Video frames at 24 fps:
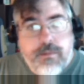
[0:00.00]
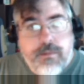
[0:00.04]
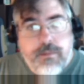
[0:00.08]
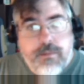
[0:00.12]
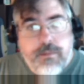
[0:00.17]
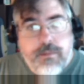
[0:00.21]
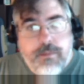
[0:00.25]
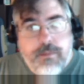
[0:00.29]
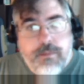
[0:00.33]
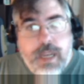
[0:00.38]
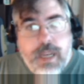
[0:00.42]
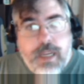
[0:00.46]

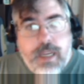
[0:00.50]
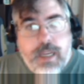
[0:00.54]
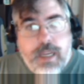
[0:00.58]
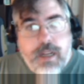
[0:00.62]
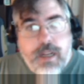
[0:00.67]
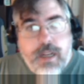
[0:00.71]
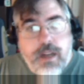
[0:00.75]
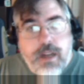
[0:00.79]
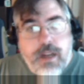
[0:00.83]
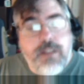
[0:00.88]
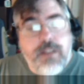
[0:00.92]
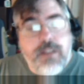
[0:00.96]
make it
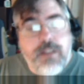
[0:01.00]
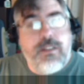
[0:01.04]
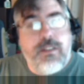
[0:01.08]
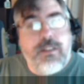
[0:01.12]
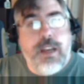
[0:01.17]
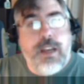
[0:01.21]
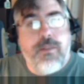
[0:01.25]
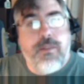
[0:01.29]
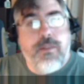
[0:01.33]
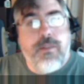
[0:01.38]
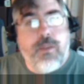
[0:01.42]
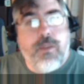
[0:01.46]

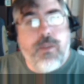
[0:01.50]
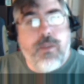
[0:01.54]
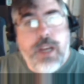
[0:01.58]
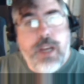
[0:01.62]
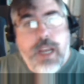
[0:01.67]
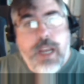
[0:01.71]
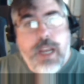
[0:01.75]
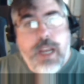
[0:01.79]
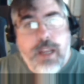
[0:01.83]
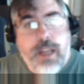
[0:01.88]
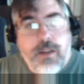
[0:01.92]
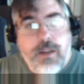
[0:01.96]
unsavory
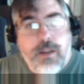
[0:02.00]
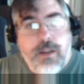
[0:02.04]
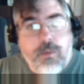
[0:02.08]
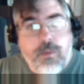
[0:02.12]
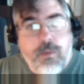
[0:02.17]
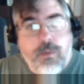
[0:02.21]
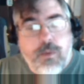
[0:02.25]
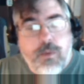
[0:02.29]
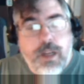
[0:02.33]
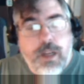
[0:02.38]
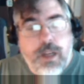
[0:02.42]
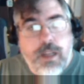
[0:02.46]

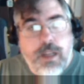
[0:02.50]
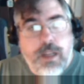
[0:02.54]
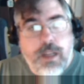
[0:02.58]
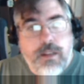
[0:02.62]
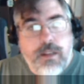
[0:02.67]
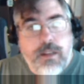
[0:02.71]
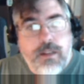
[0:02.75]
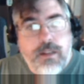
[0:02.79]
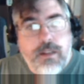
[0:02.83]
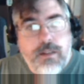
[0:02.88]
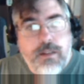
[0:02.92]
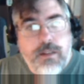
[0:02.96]
and
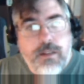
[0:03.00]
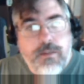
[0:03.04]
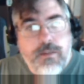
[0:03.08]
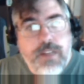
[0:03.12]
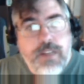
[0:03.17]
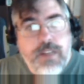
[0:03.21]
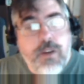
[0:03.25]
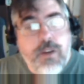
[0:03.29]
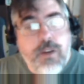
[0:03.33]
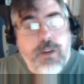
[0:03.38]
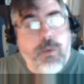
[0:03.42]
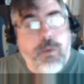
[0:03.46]

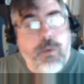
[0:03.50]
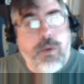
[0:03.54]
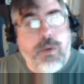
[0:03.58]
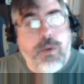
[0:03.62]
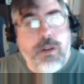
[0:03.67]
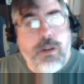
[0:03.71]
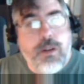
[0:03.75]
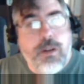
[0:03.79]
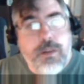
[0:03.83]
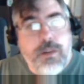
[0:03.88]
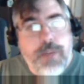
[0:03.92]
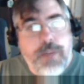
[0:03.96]
feel
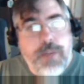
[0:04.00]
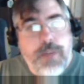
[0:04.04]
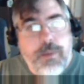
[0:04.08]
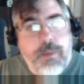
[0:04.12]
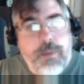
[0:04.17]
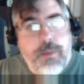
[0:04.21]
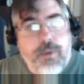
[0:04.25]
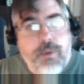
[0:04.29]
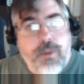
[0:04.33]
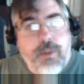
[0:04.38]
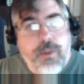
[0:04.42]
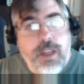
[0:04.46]
wrong to
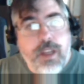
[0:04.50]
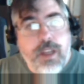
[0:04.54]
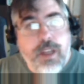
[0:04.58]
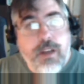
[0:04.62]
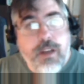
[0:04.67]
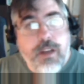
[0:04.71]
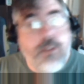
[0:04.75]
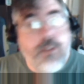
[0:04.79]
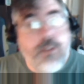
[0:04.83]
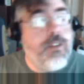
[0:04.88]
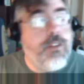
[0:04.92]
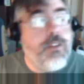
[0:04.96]
people, the
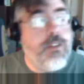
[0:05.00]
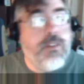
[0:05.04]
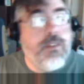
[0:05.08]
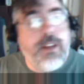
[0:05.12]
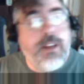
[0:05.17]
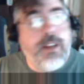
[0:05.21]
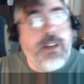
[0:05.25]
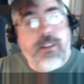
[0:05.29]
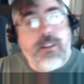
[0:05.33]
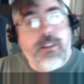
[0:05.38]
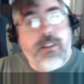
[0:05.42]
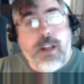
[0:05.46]
cultural
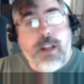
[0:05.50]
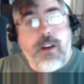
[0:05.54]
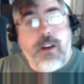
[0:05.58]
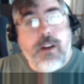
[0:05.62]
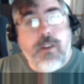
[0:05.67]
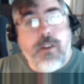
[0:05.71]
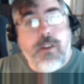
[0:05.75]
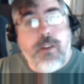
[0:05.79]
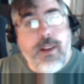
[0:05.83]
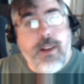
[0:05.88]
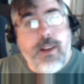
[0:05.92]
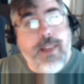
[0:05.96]
effects of that are
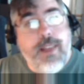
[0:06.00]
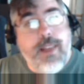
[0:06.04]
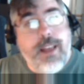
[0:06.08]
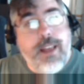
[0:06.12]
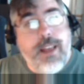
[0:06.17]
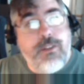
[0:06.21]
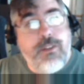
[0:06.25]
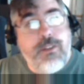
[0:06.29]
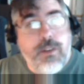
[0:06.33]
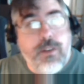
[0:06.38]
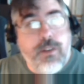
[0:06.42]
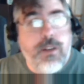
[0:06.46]
going to last
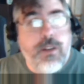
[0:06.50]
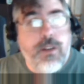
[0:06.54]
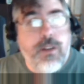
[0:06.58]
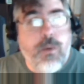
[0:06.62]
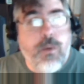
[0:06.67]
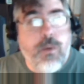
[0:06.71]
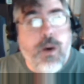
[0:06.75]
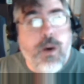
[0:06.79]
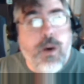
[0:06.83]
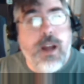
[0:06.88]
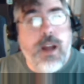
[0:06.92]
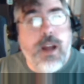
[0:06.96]
for a little
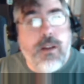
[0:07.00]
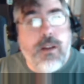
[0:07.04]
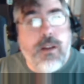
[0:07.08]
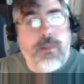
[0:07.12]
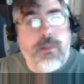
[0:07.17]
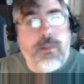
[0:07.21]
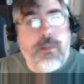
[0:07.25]
while.